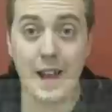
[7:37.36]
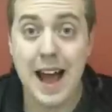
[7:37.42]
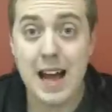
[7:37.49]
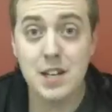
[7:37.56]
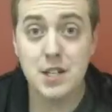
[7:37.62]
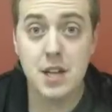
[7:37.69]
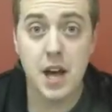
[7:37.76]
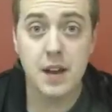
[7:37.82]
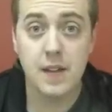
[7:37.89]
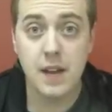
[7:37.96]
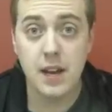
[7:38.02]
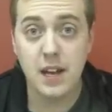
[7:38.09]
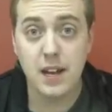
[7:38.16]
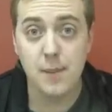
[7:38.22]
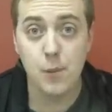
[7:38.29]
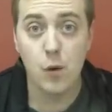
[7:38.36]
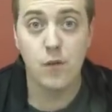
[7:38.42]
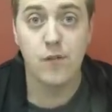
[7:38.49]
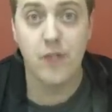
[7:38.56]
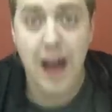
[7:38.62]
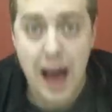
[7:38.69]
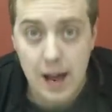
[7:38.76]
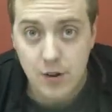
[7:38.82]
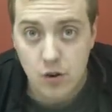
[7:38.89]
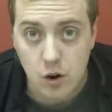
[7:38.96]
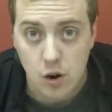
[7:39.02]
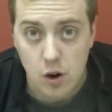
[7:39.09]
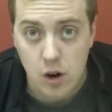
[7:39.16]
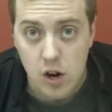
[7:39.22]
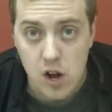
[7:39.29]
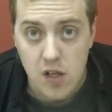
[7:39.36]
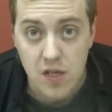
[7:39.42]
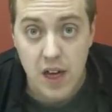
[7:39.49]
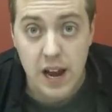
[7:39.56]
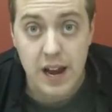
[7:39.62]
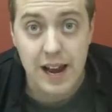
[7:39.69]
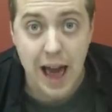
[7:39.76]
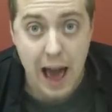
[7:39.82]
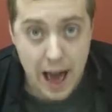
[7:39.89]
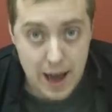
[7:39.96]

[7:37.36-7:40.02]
Flash said that he can move faster than an